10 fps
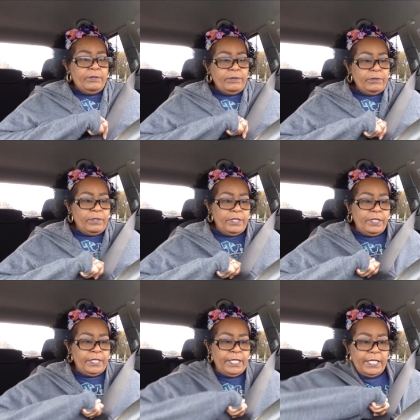whew
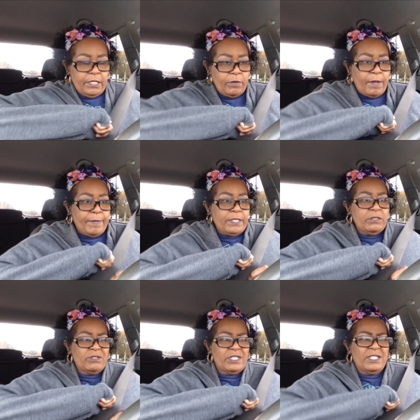anyway my
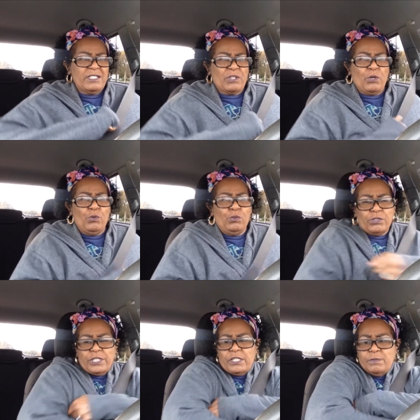newsie it's
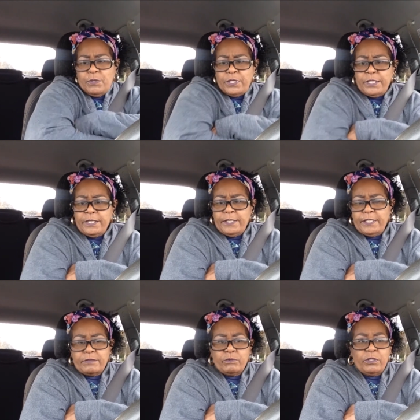cooler this morning
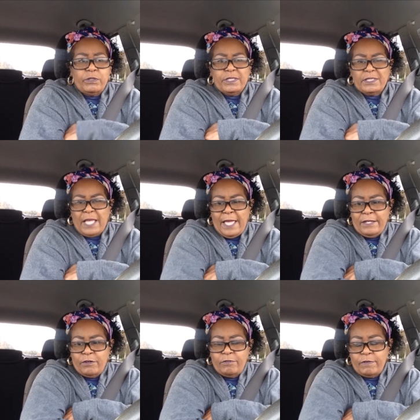it's well it's
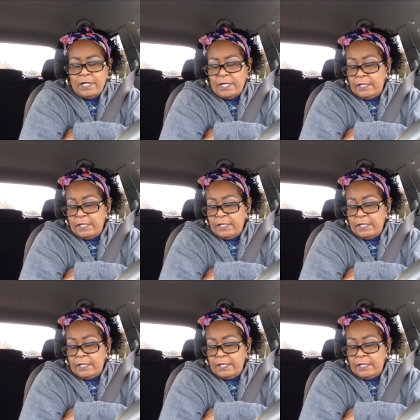8.05